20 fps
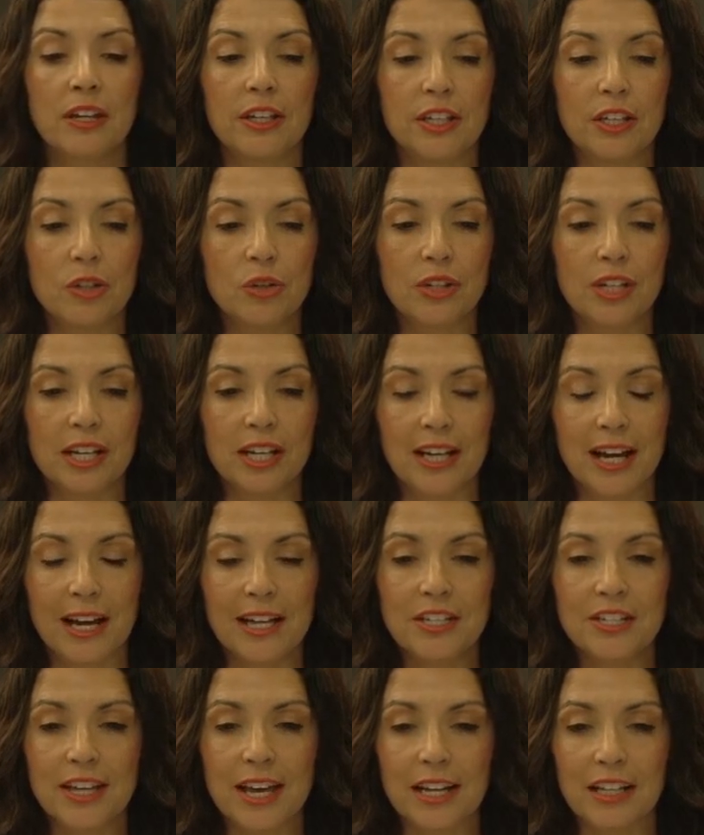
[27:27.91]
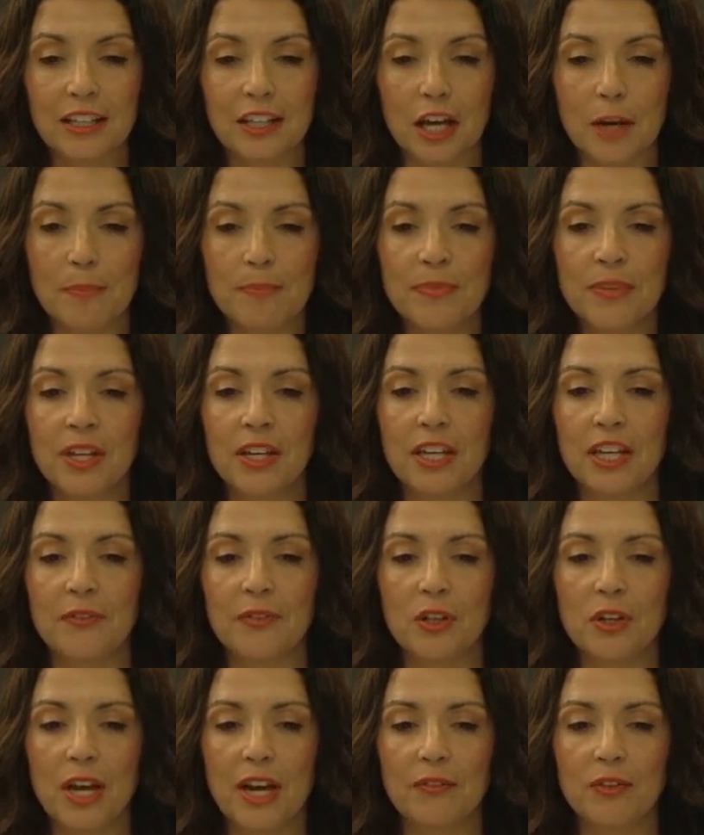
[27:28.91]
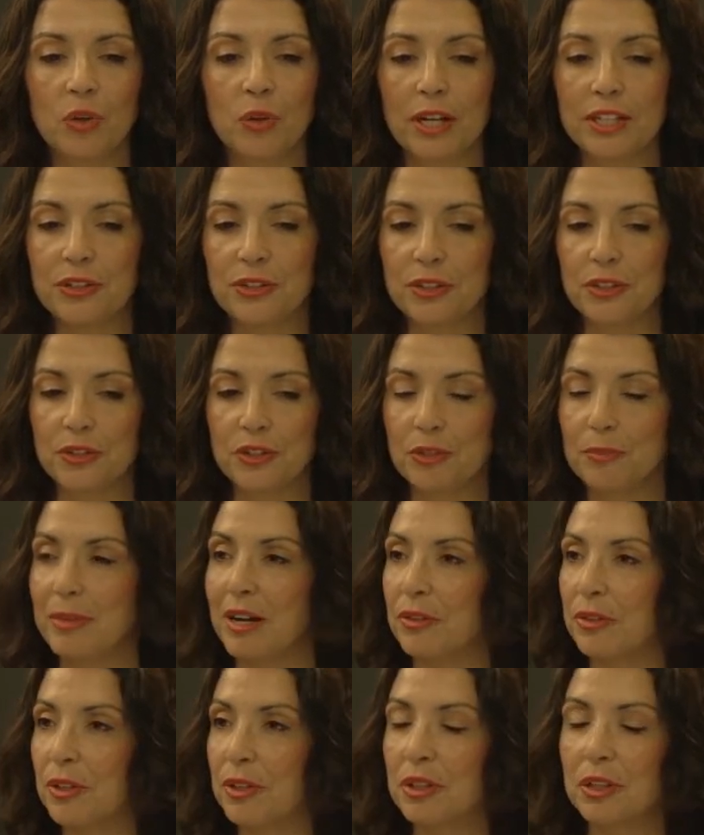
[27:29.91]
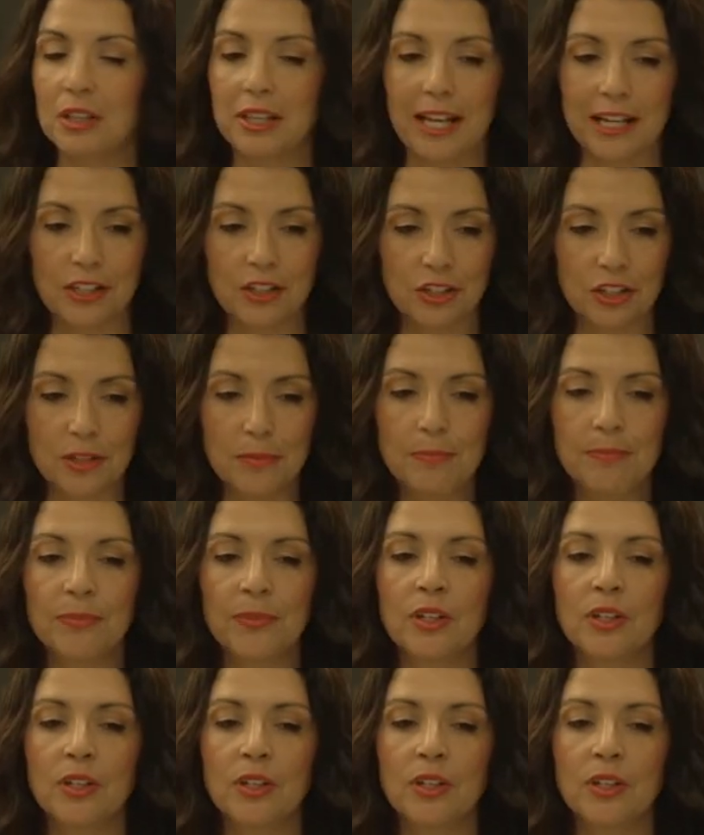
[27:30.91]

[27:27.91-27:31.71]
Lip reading: You can contact them if you have questions about the collection,